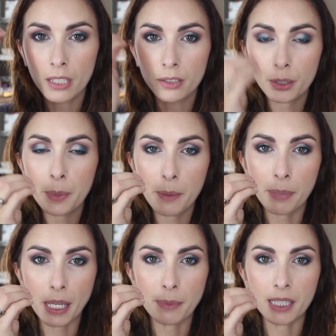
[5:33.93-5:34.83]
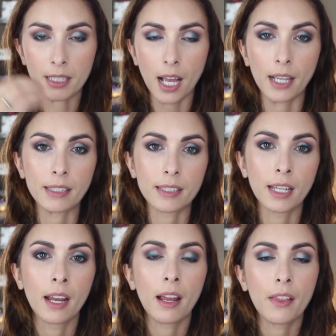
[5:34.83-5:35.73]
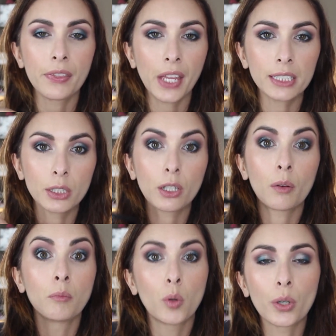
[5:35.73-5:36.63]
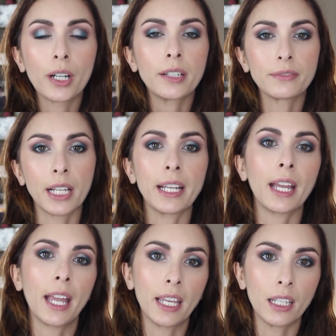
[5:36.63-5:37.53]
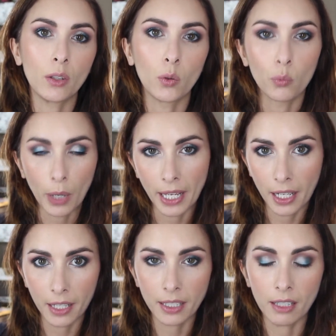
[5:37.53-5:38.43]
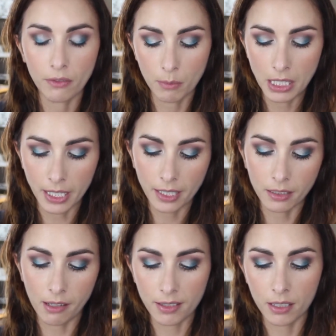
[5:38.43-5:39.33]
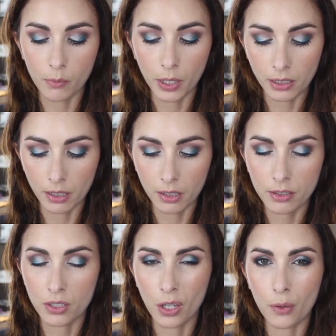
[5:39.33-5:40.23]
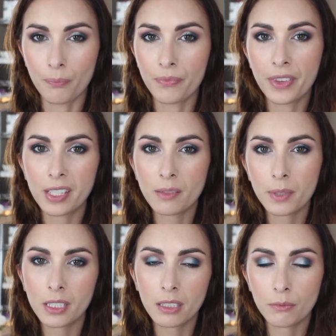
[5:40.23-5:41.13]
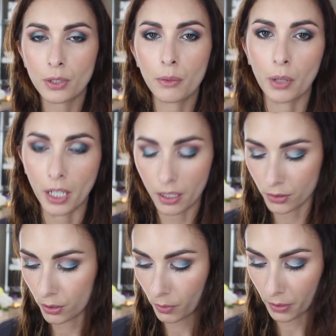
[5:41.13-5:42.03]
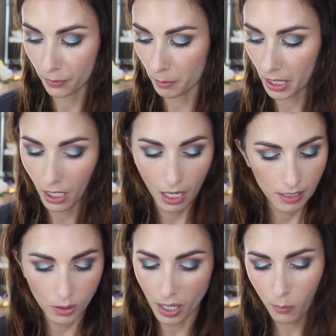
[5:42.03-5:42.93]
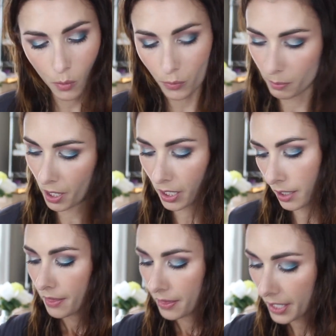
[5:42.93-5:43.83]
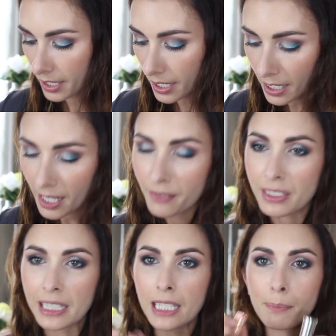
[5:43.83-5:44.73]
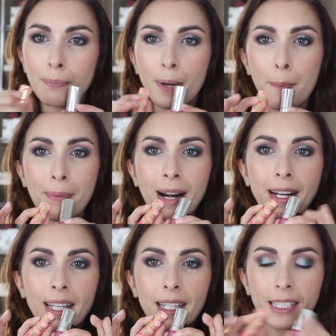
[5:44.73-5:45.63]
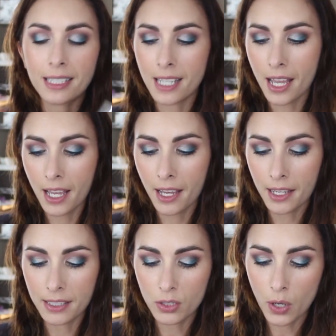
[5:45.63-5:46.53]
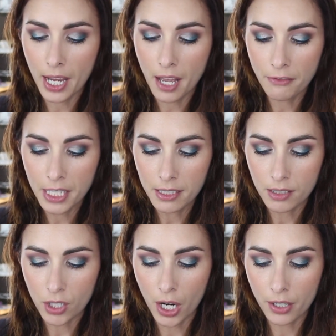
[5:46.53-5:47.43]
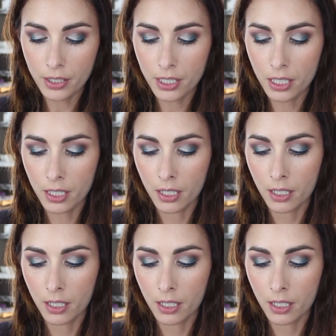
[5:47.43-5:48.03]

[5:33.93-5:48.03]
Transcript: a little bit baby sized, they look more of like a wing, giving me that classic wing look. So this one didn't really work out too well for me, so I won't rebuy it. Then I have lip products, yay! So I have this Tarte,